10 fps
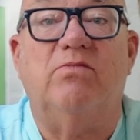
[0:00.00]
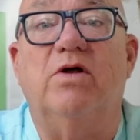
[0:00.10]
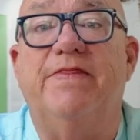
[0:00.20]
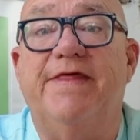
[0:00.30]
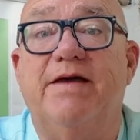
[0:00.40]

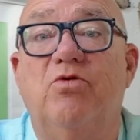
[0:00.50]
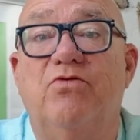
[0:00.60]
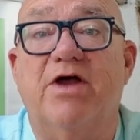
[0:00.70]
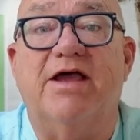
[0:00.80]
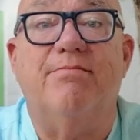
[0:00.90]
one, they will
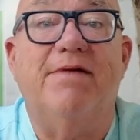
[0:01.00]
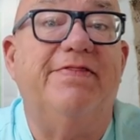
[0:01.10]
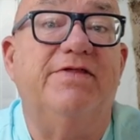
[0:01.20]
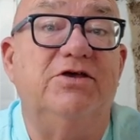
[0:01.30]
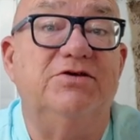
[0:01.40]

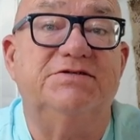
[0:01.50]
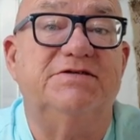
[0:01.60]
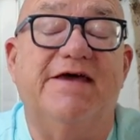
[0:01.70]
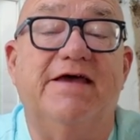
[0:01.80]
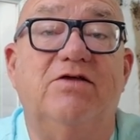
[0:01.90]
recommend that you
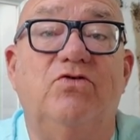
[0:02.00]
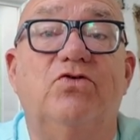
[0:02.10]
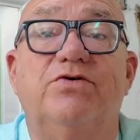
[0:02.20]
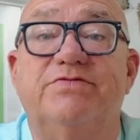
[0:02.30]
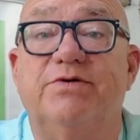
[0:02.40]
stay
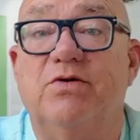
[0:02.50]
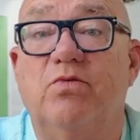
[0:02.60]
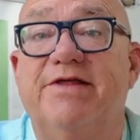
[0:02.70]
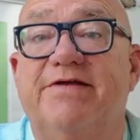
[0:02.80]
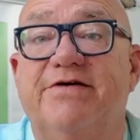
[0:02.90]
indoors with the
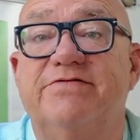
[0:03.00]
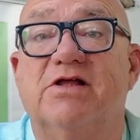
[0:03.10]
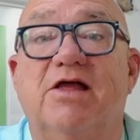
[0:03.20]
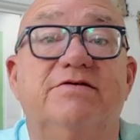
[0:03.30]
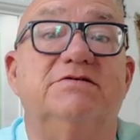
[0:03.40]
windows
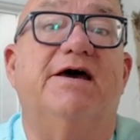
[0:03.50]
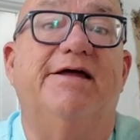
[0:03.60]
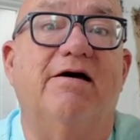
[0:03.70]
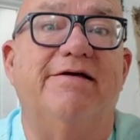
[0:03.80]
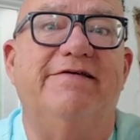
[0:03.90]
closed
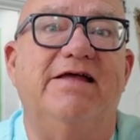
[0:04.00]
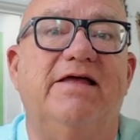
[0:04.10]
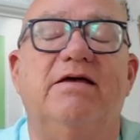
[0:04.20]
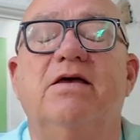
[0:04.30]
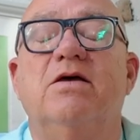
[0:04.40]
and
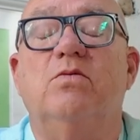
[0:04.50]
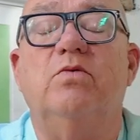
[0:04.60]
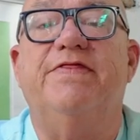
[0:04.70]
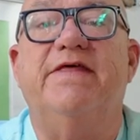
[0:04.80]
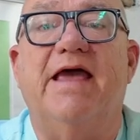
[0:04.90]
ideally
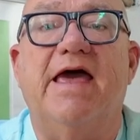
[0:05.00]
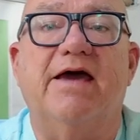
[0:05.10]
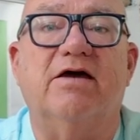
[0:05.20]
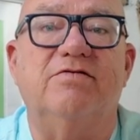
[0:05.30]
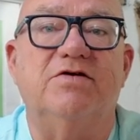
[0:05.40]
with the air
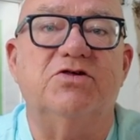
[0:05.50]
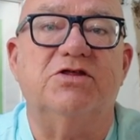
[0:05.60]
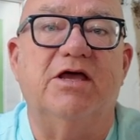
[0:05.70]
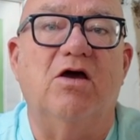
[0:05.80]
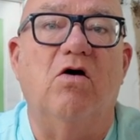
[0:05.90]

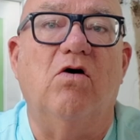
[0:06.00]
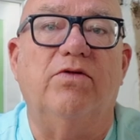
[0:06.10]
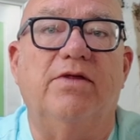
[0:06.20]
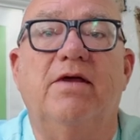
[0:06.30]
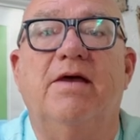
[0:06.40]
conditioning
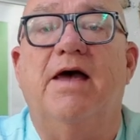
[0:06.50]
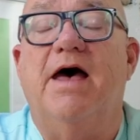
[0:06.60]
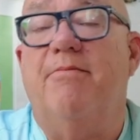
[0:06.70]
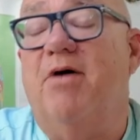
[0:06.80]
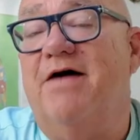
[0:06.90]
on.
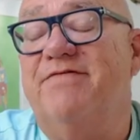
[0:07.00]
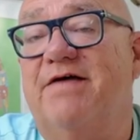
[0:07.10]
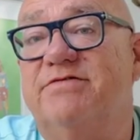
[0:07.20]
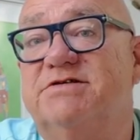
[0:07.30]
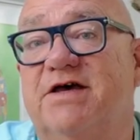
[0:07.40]
I've
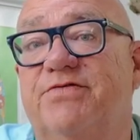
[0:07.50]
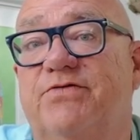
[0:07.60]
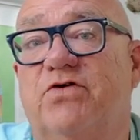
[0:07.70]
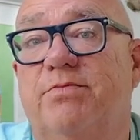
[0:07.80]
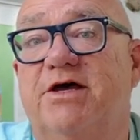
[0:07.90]
never suffered
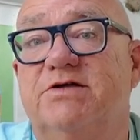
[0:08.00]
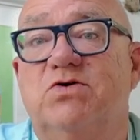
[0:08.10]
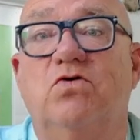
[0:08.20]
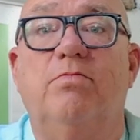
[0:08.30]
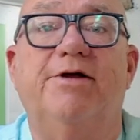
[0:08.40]
from it at
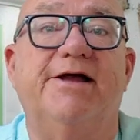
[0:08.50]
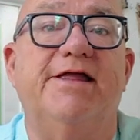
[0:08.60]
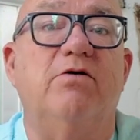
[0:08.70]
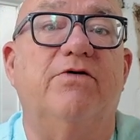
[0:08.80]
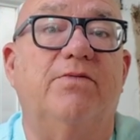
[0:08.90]
all, but I
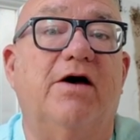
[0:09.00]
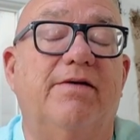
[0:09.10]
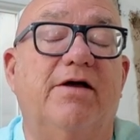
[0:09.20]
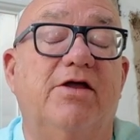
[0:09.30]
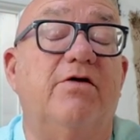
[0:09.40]
know
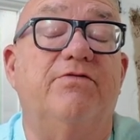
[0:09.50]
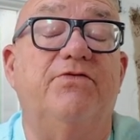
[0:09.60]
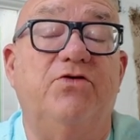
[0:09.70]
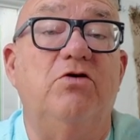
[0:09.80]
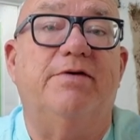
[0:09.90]
of a
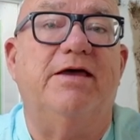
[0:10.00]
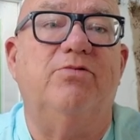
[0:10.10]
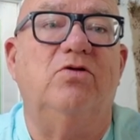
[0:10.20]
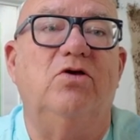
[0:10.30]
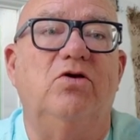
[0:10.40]
few
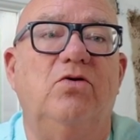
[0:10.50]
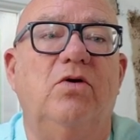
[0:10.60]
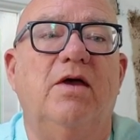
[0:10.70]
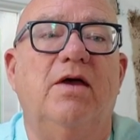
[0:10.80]
people who